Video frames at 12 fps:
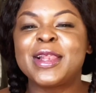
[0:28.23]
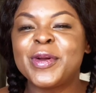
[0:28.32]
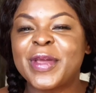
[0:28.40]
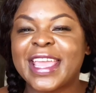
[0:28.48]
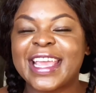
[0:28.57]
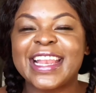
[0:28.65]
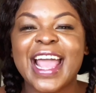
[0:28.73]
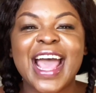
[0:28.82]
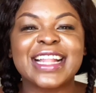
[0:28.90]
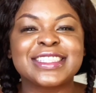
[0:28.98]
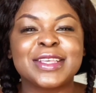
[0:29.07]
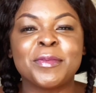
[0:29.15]
looking
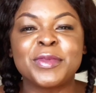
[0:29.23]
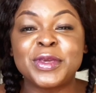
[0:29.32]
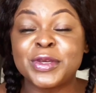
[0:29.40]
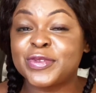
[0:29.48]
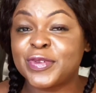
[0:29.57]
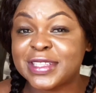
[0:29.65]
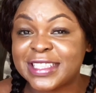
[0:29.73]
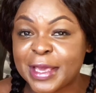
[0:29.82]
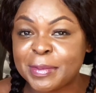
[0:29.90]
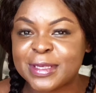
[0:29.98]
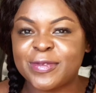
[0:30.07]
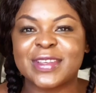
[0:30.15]
at some useful
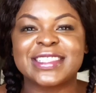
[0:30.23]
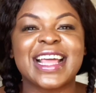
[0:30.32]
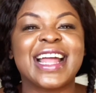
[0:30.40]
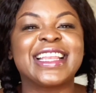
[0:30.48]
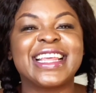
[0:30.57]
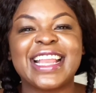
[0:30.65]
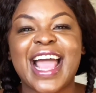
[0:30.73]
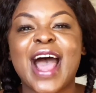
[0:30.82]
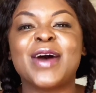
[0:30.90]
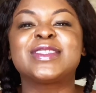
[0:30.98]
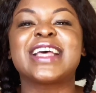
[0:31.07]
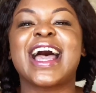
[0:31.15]
tips for standing
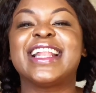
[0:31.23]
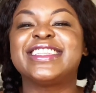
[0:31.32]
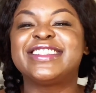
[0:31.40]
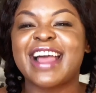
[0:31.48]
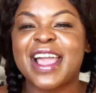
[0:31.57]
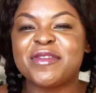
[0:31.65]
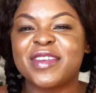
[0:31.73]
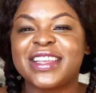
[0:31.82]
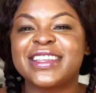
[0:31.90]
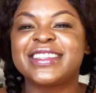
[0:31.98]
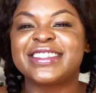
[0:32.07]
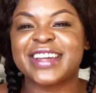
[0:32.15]
out and
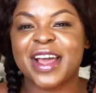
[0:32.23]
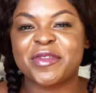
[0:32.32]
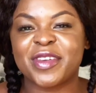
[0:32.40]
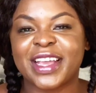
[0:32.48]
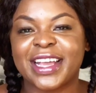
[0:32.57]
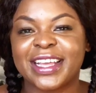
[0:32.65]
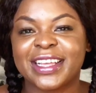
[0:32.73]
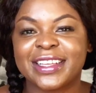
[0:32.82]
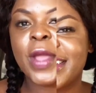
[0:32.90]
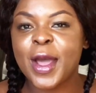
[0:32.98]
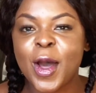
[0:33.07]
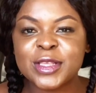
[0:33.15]
driving traffic.
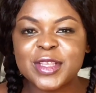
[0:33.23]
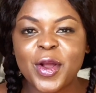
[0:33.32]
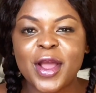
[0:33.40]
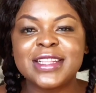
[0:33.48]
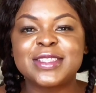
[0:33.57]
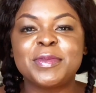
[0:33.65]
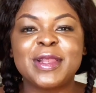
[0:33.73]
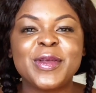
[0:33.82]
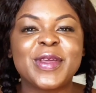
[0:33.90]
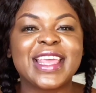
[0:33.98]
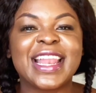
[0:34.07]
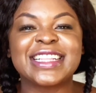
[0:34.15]
We're also going to be
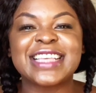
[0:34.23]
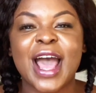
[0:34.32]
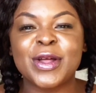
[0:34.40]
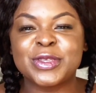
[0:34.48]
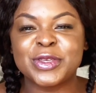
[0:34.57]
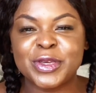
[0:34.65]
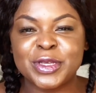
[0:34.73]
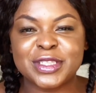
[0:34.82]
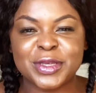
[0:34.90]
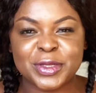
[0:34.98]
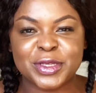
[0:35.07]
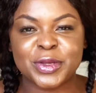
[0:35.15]
looking at how to
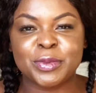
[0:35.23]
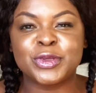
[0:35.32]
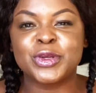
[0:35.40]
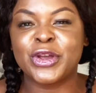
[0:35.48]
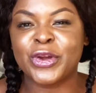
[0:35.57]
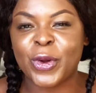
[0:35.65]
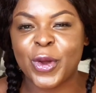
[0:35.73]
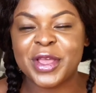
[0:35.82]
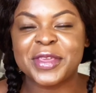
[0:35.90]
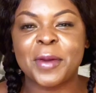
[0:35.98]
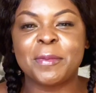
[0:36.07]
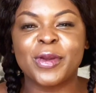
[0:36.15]
use YouTube to grow
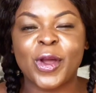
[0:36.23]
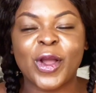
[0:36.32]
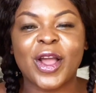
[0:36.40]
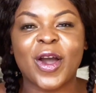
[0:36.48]
your blog